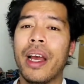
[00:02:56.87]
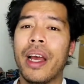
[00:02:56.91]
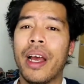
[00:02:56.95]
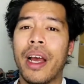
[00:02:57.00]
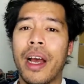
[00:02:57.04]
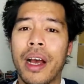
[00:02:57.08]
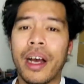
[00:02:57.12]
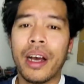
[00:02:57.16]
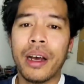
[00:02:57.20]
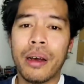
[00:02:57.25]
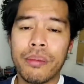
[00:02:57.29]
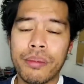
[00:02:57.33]

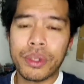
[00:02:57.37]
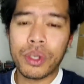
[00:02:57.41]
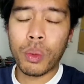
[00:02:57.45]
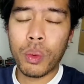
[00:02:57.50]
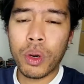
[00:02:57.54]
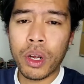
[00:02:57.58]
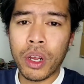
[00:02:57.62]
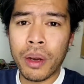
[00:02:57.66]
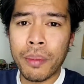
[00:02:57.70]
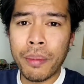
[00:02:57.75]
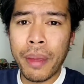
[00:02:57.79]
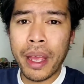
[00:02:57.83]
Um, so
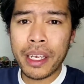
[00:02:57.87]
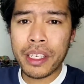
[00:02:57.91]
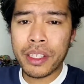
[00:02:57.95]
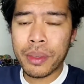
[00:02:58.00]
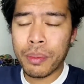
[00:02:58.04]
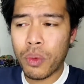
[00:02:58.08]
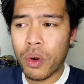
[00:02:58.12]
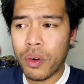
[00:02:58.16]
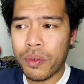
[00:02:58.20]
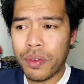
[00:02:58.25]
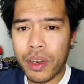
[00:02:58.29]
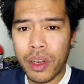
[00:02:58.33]
we're gonna make some
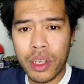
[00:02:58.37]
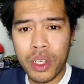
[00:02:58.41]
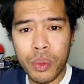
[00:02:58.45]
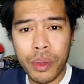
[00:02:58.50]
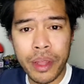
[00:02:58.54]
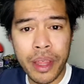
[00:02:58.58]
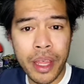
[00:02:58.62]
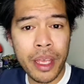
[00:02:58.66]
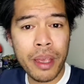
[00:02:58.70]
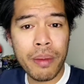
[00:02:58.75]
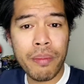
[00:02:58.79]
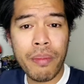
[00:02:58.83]
more videos
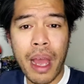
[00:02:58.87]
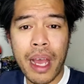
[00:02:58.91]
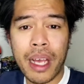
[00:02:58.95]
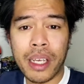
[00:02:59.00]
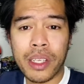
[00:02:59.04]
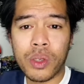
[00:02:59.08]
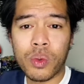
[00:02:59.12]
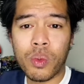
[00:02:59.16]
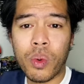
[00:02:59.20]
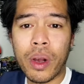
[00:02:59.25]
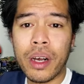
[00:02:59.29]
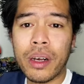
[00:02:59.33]
with him
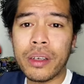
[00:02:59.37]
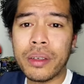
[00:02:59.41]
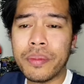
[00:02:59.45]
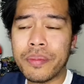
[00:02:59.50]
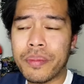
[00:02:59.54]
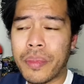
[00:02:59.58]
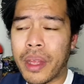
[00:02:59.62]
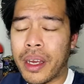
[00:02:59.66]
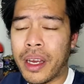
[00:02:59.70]
as well.